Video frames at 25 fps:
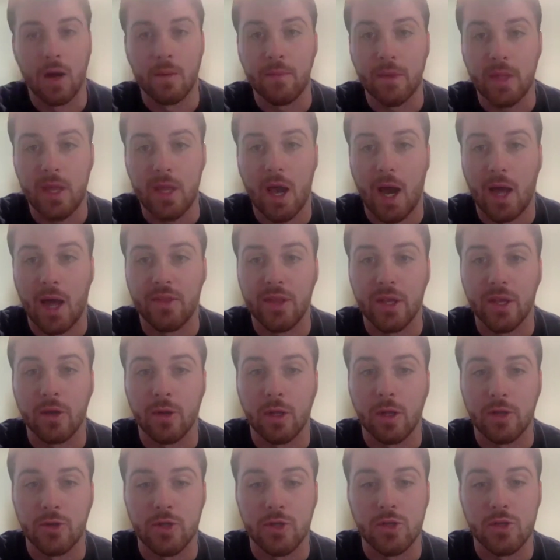Yeah, I think
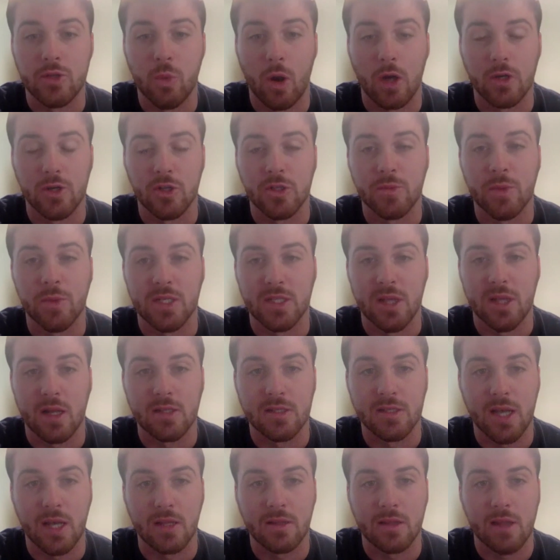DeJuan Jones makes
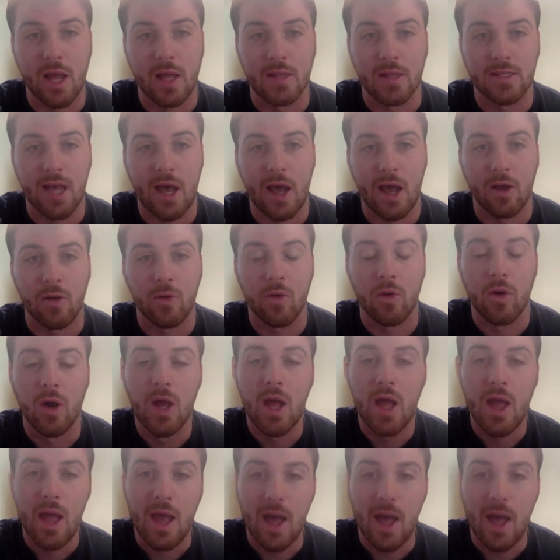sense at tackle,